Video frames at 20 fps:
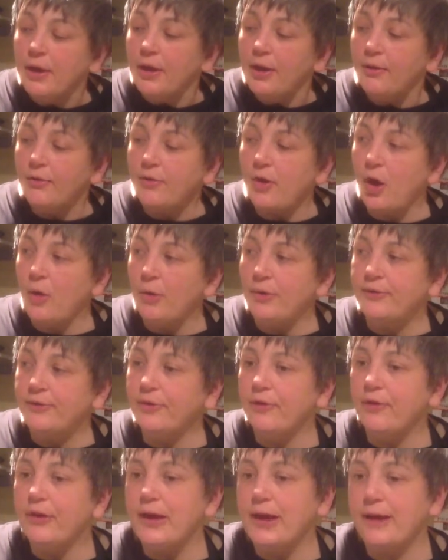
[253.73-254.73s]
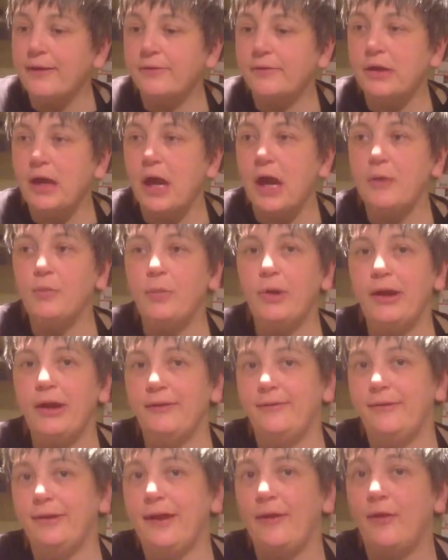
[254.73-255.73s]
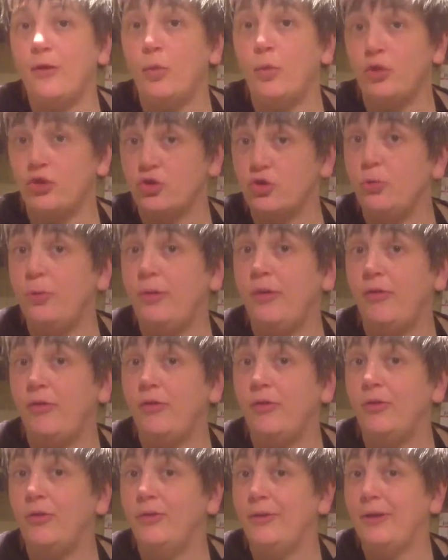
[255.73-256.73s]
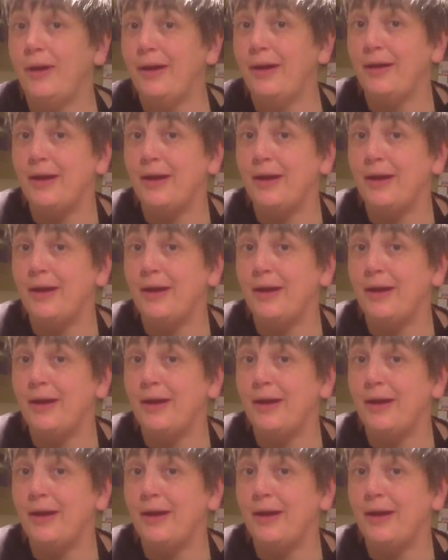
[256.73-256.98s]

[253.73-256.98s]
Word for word: So until the next time we get together, which will be soon,